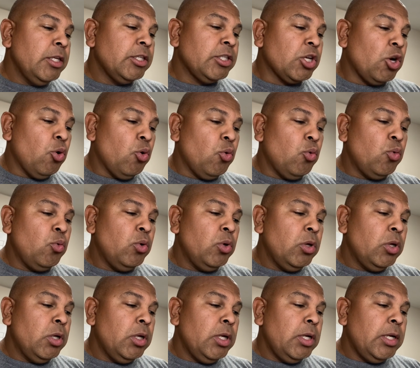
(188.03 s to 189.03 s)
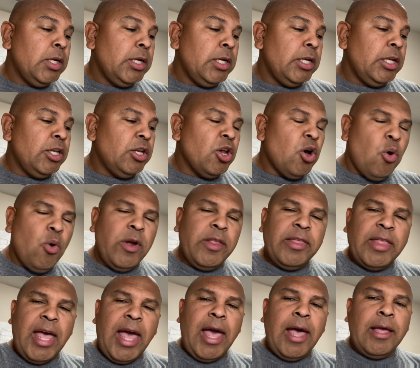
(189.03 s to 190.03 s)
so knowing
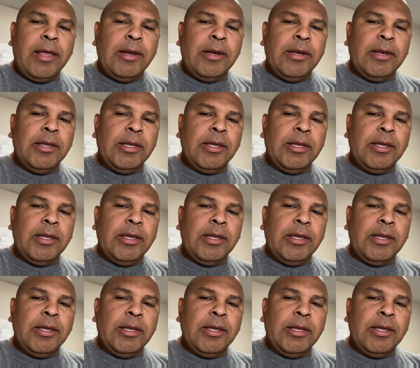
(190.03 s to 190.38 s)
that